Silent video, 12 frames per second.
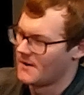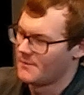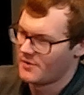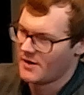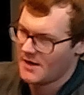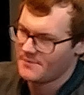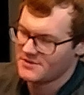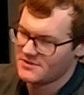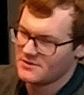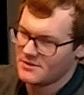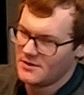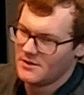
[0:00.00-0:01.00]
perhaps,
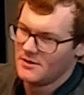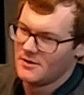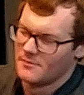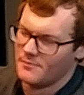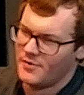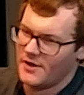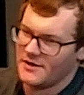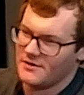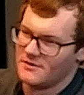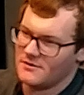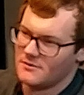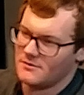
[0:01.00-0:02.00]
but
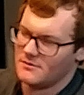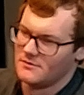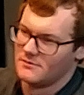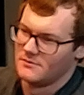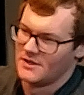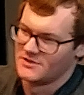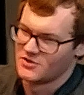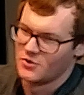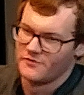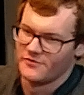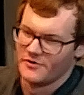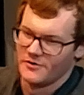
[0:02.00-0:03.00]
it's
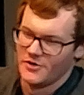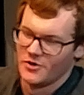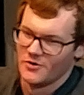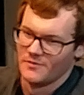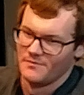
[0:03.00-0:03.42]
good for your